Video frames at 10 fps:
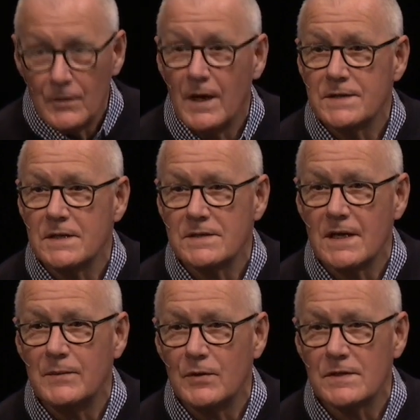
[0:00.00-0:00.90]
You guys didn't
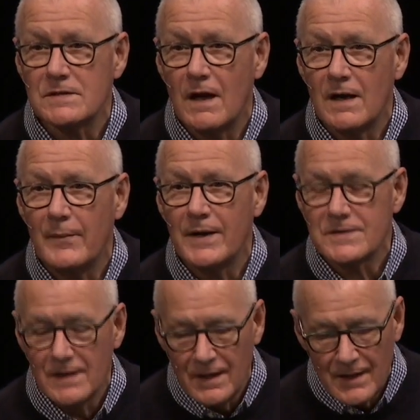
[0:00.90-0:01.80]
seem too excited
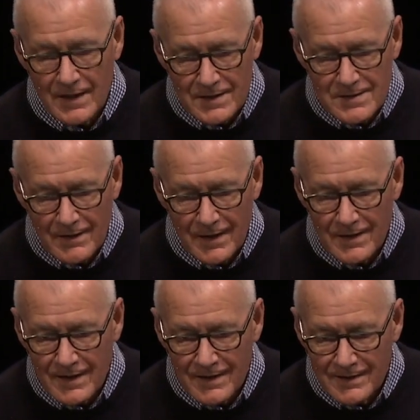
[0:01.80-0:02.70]
about saying that. That's all right,
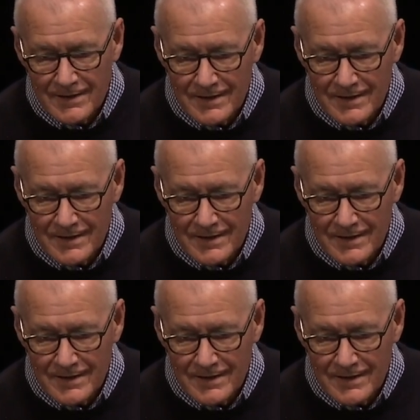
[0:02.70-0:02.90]
okay.